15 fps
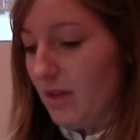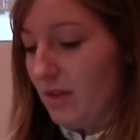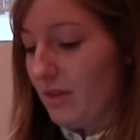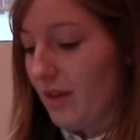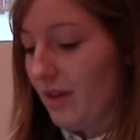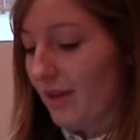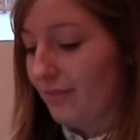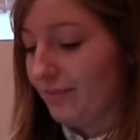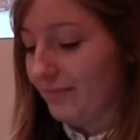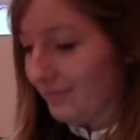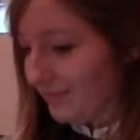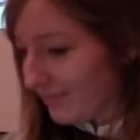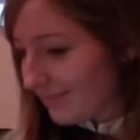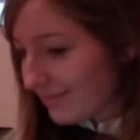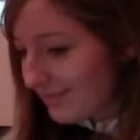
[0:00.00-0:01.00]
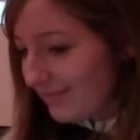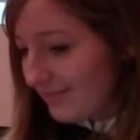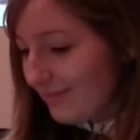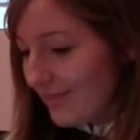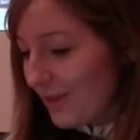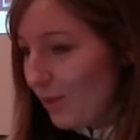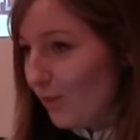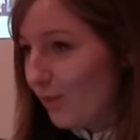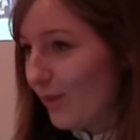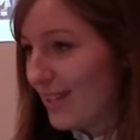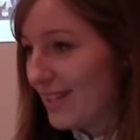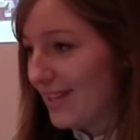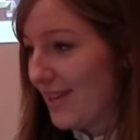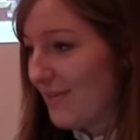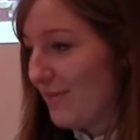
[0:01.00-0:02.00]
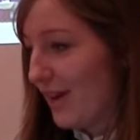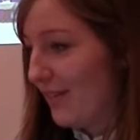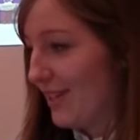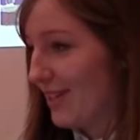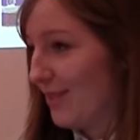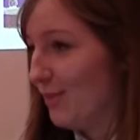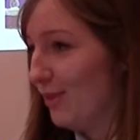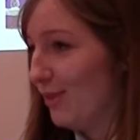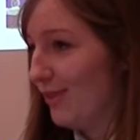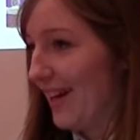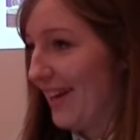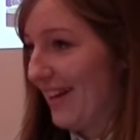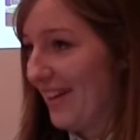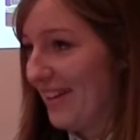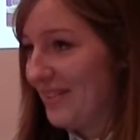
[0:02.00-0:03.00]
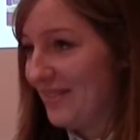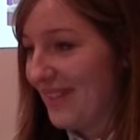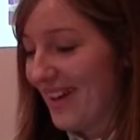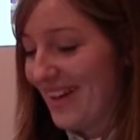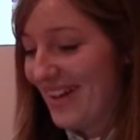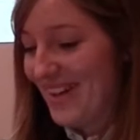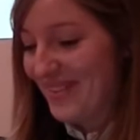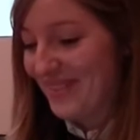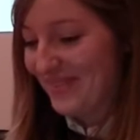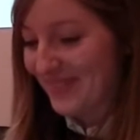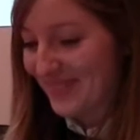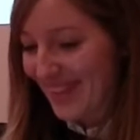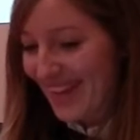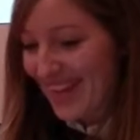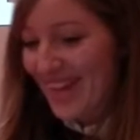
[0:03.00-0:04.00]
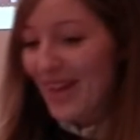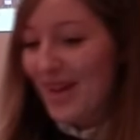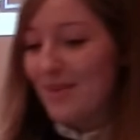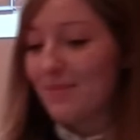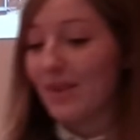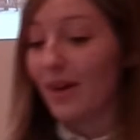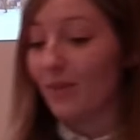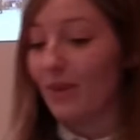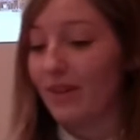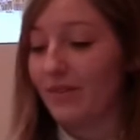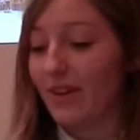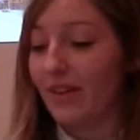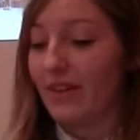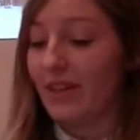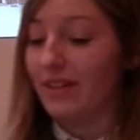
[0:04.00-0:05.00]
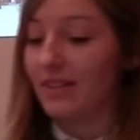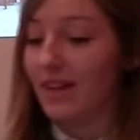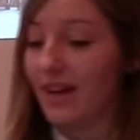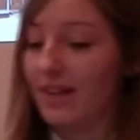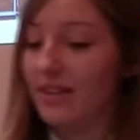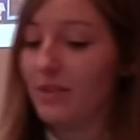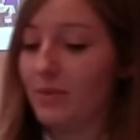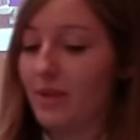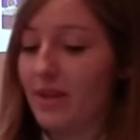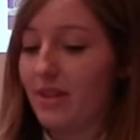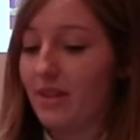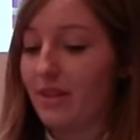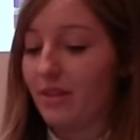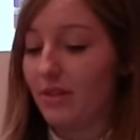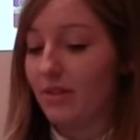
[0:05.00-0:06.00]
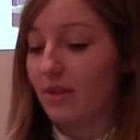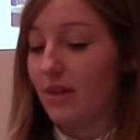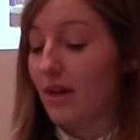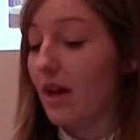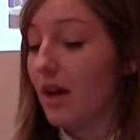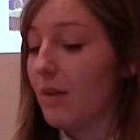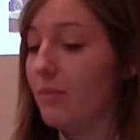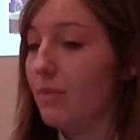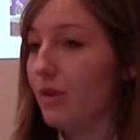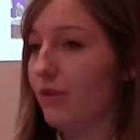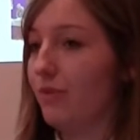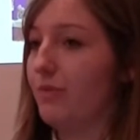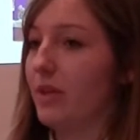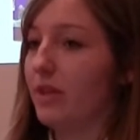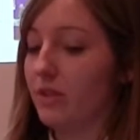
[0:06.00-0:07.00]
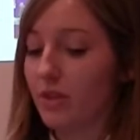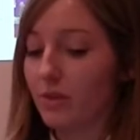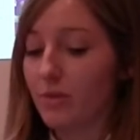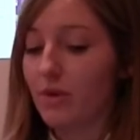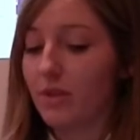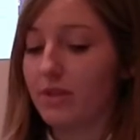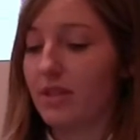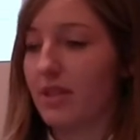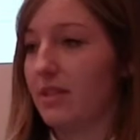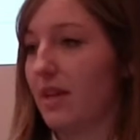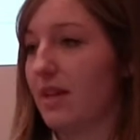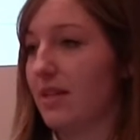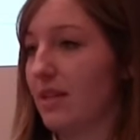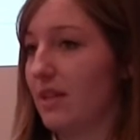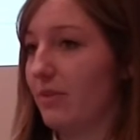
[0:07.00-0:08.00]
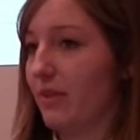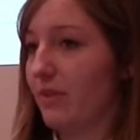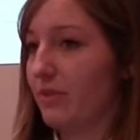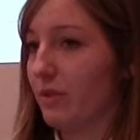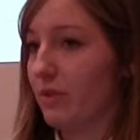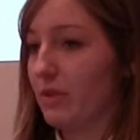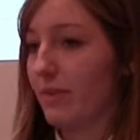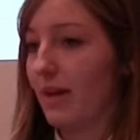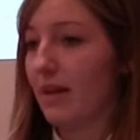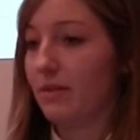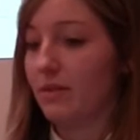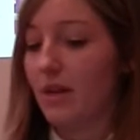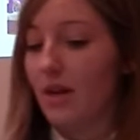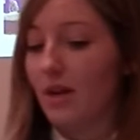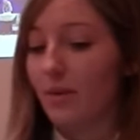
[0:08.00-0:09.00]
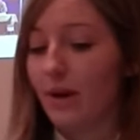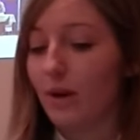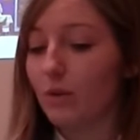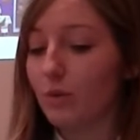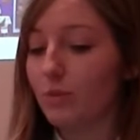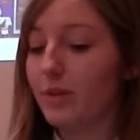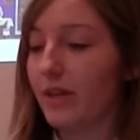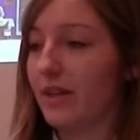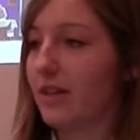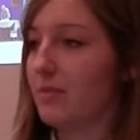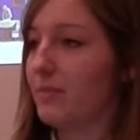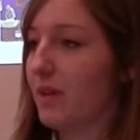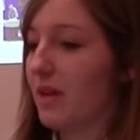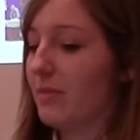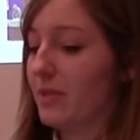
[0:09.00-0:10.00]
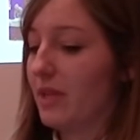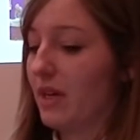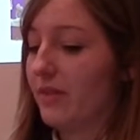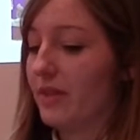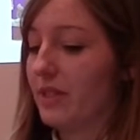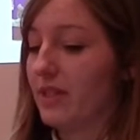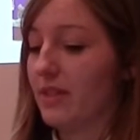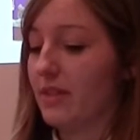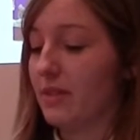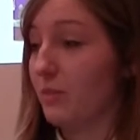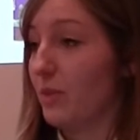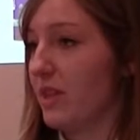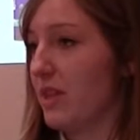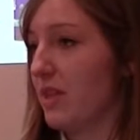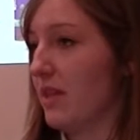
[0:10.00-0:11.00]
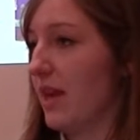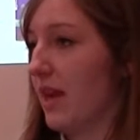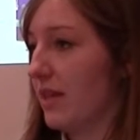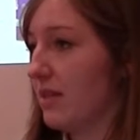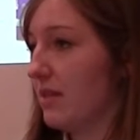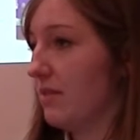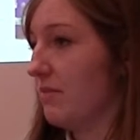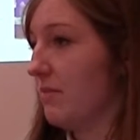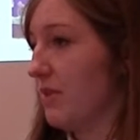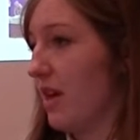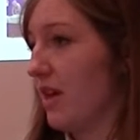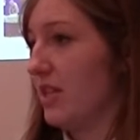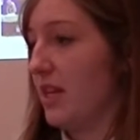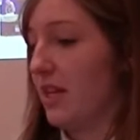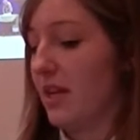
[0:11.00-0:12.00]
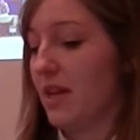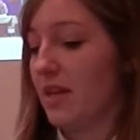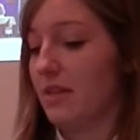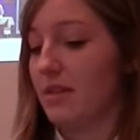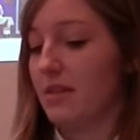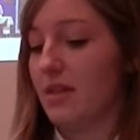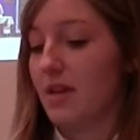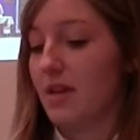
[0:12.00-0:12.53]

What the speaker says: So we seem very small right now, but we're very aligned with a movement towards this idea that we've talked about, where all products become services within the next 13 years.